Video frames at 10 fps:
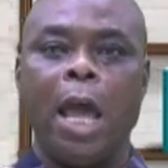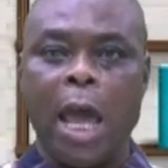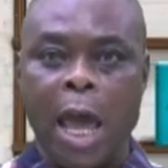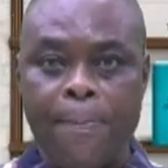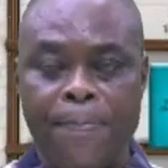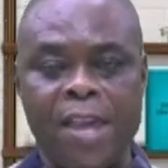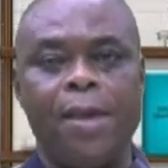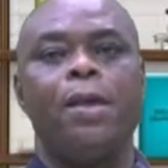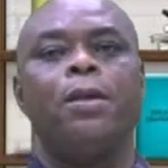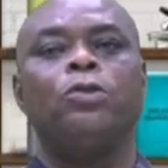
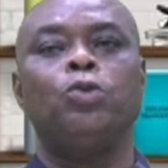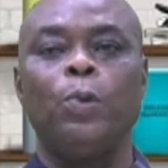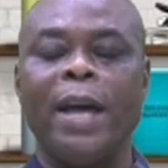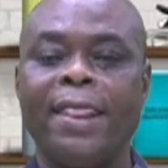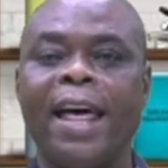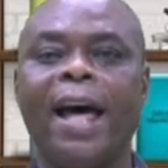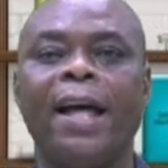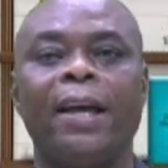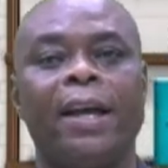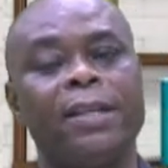AB
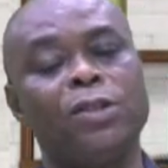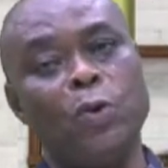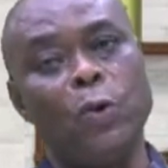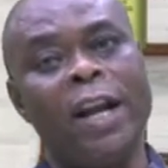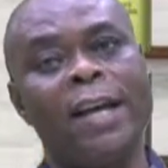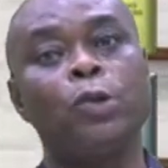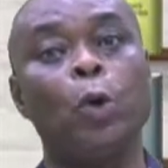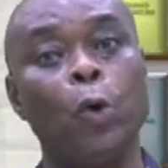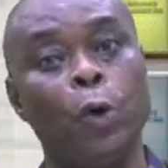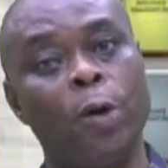together is known as
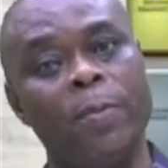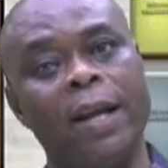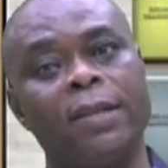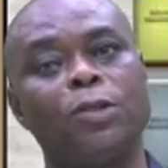codominance.